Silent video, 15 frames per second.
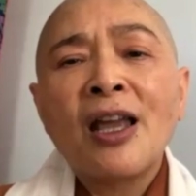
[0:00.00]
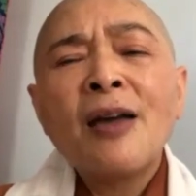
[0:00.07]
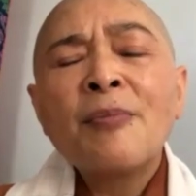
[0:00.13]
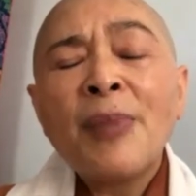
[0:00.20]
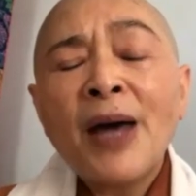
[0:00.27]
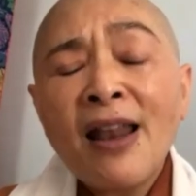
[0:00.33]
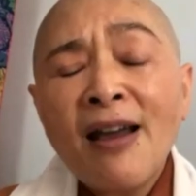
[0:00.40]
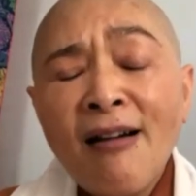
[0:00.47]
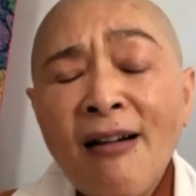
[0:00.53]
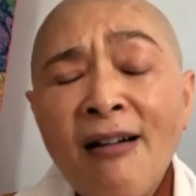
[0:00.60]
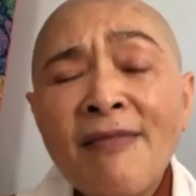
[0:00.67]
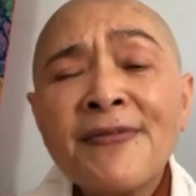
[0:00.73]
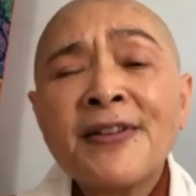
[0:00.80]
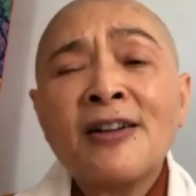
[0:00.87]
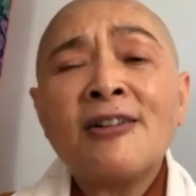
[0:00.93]
But
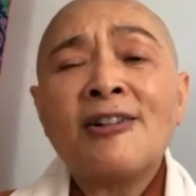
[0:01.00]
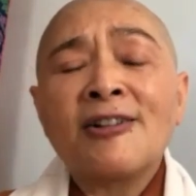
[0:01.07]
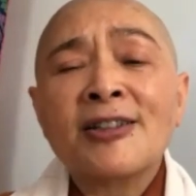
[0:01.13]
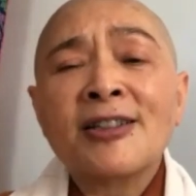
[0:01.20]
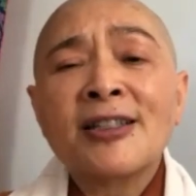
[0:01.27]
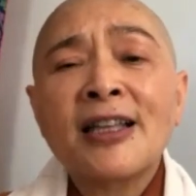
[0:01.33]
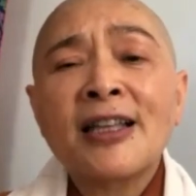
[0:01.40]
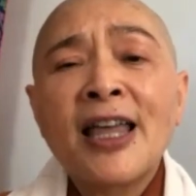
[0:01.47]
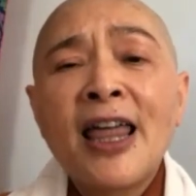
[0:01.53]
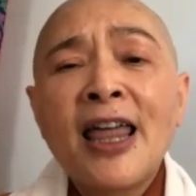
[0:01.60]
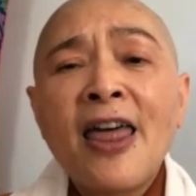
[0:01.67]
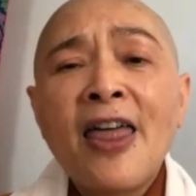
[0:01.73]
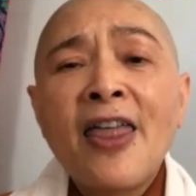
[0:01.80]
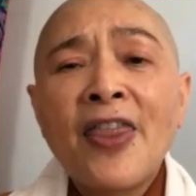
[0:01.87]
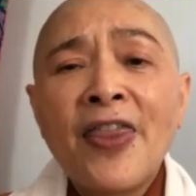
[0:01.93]
of course,
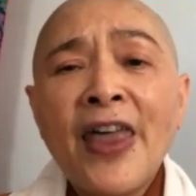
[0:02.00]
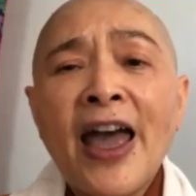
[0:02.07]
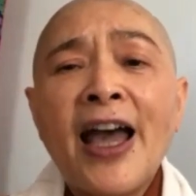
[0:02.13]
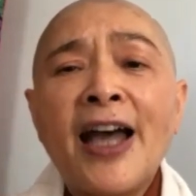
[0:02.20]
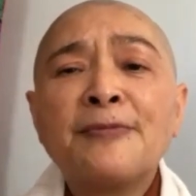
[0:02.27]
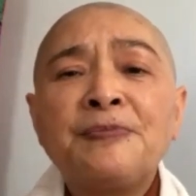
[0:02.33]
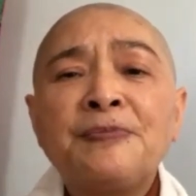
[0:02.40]
that